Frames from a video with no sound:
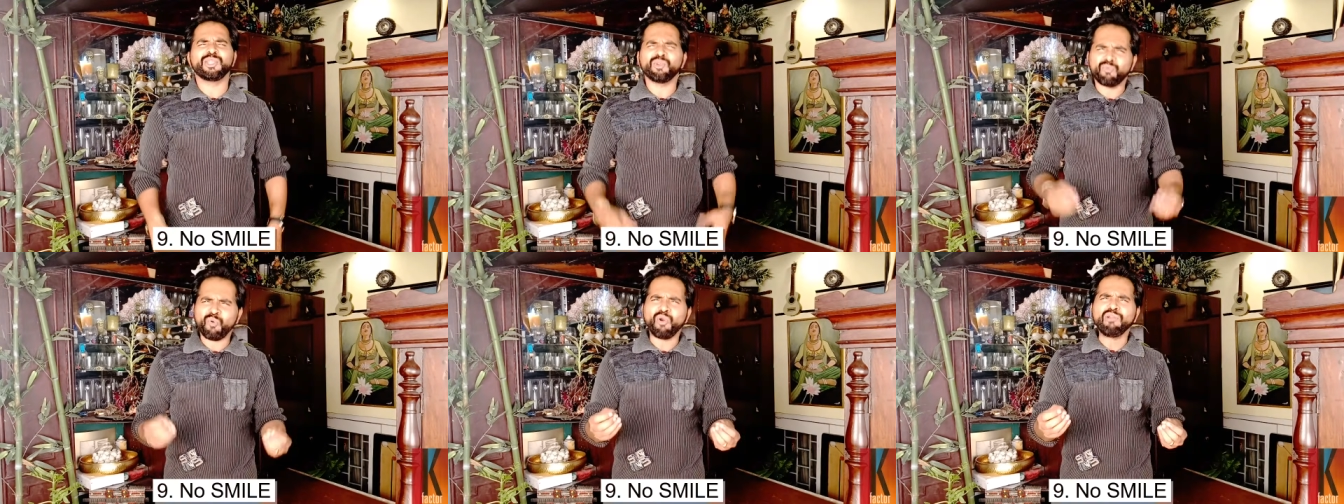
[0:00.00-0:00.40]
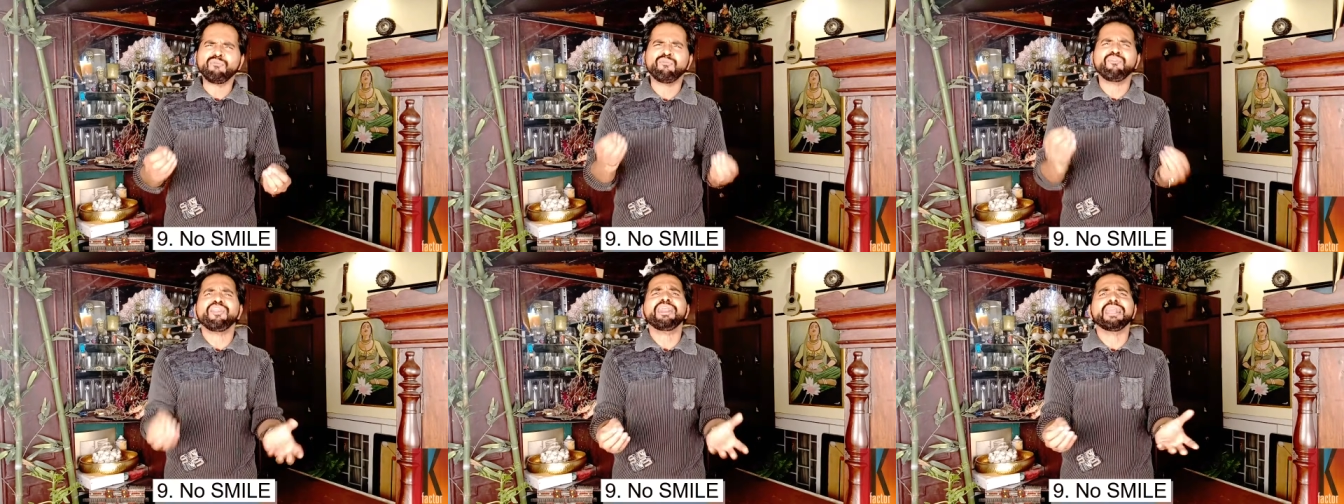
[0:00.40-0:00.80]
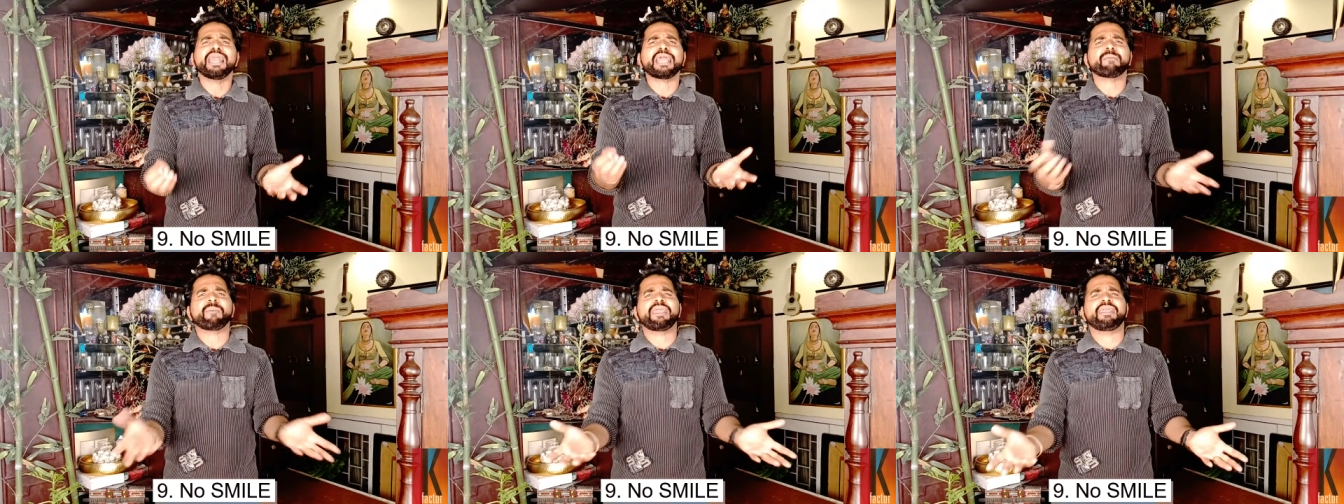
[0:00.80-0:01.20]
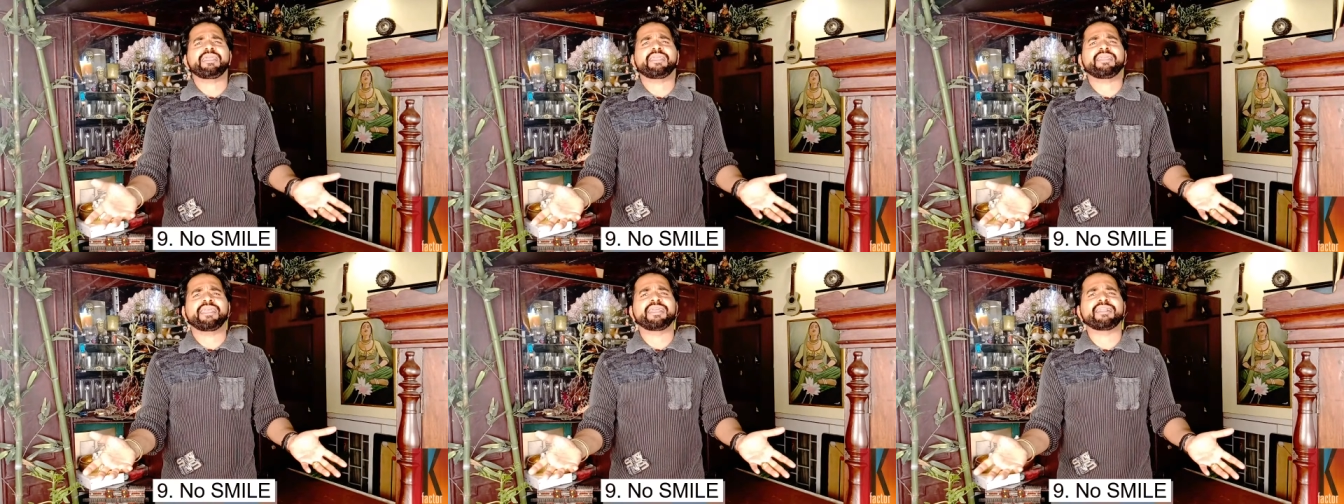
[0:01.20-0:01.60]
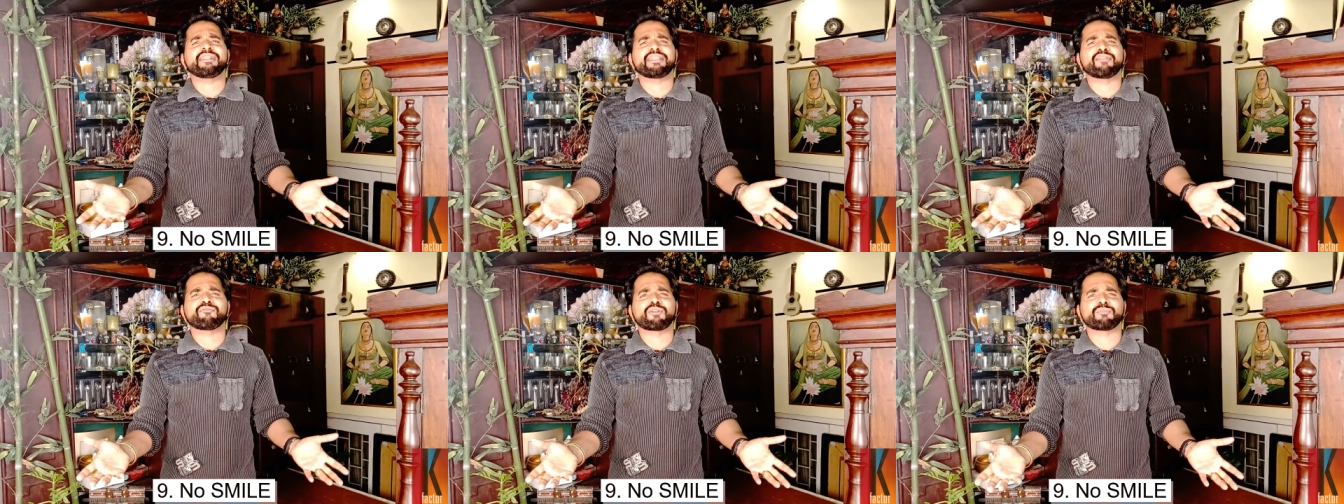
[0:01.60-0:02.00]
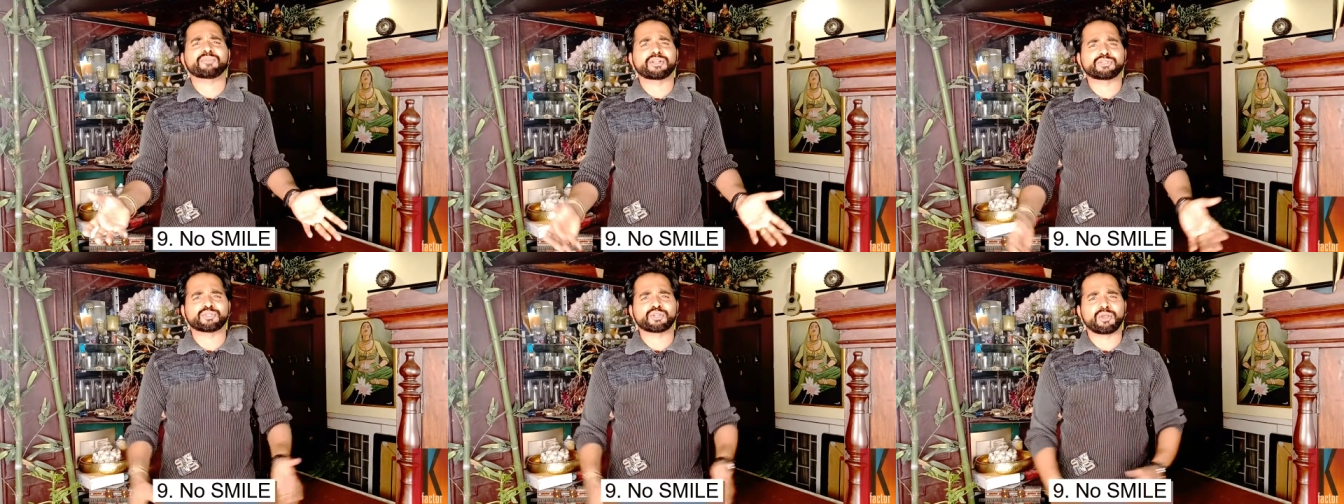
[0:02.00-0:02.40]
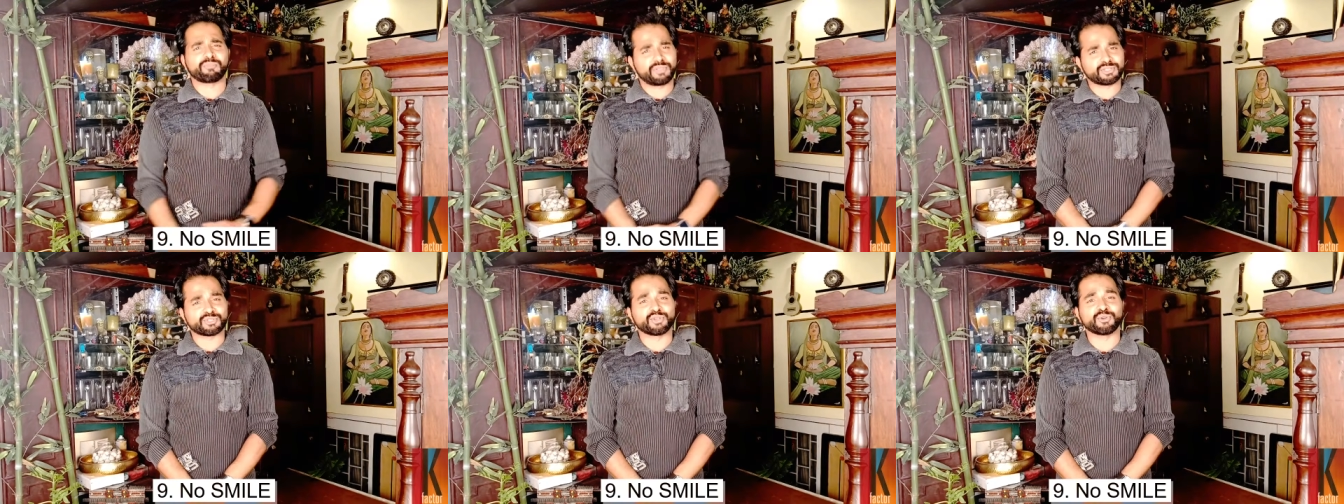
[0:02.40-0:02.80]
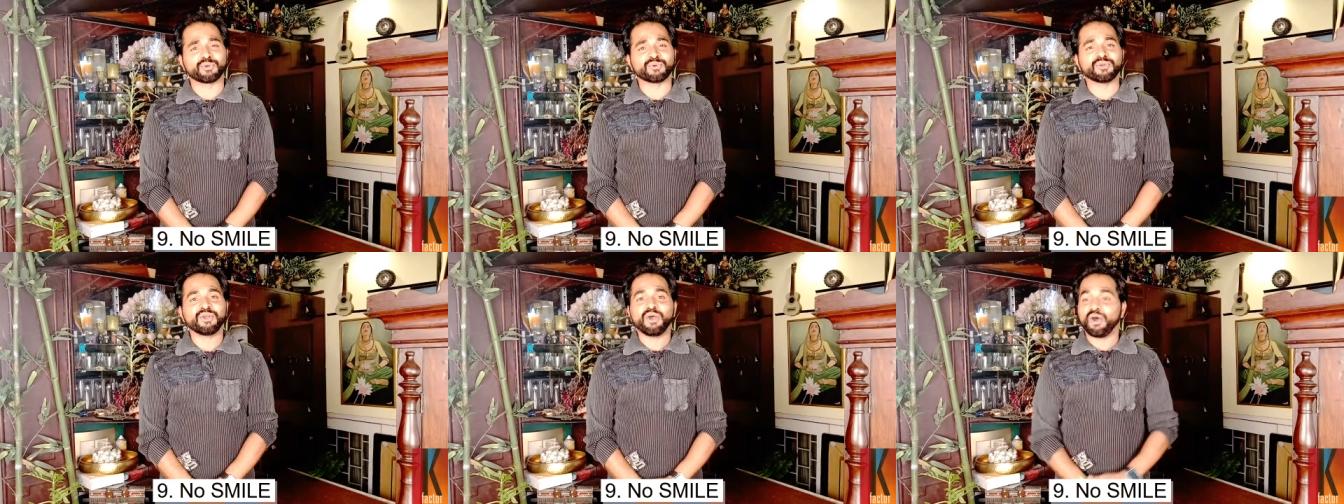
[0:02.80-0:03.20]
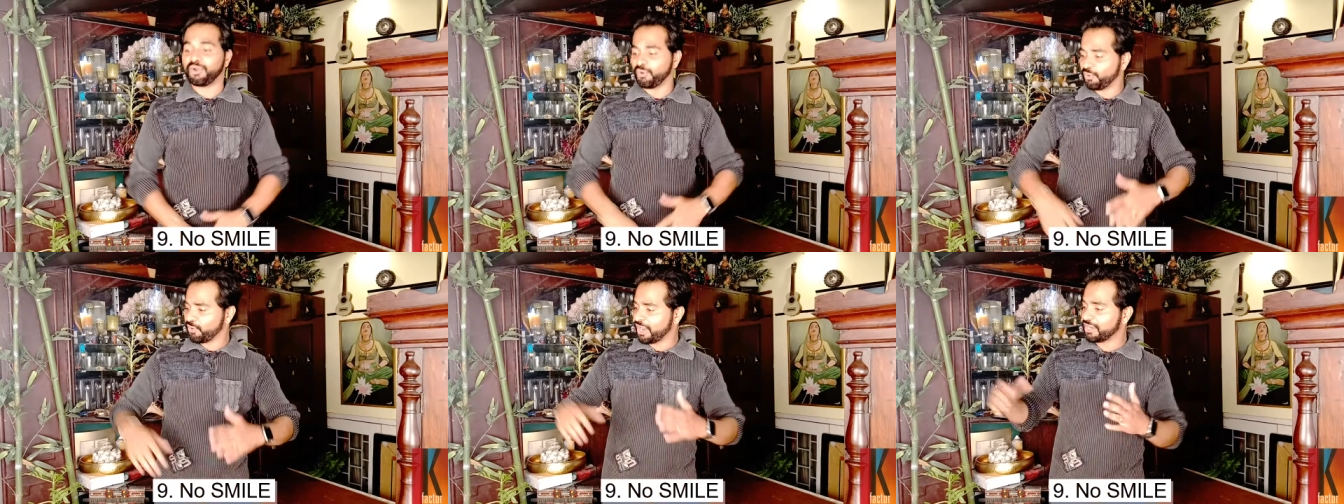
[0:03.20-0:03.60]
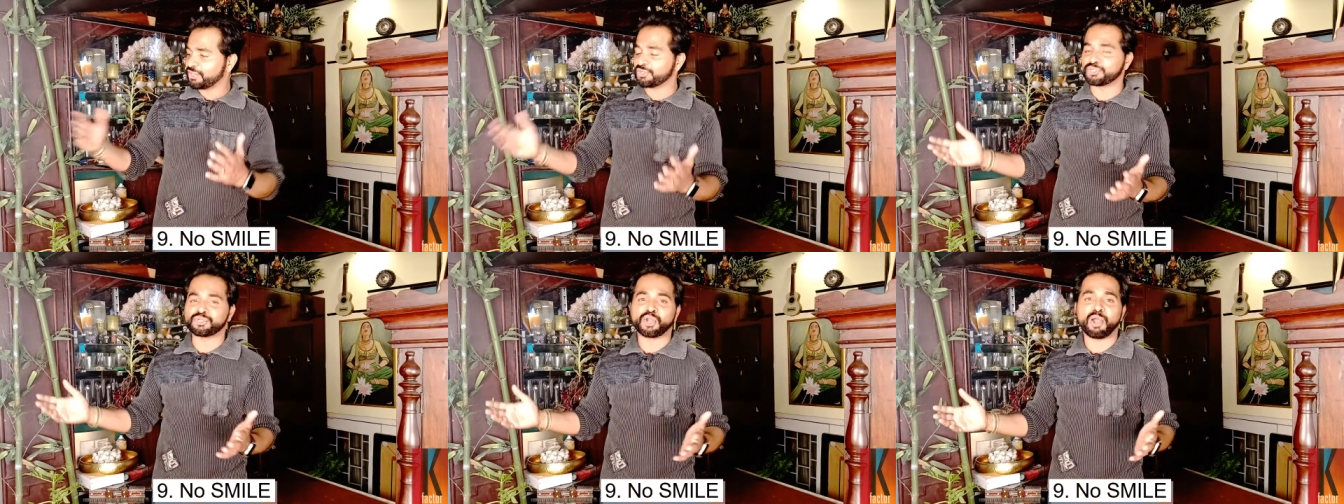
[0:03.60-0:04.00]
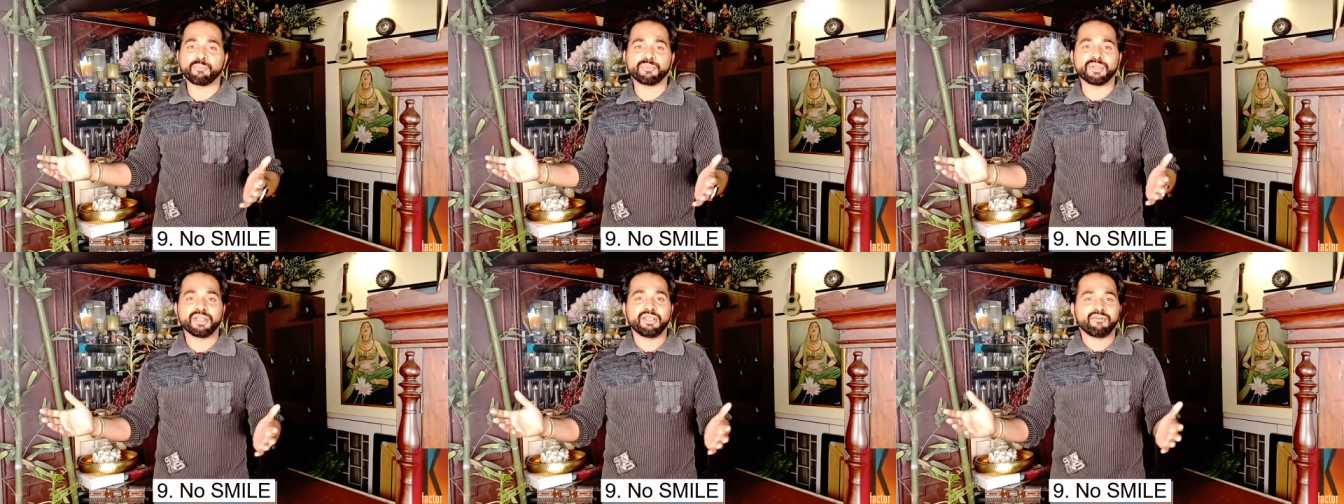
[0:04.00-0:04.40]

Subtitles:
You won't feel like buying anything from that shop, yes or no? Or you go to another shop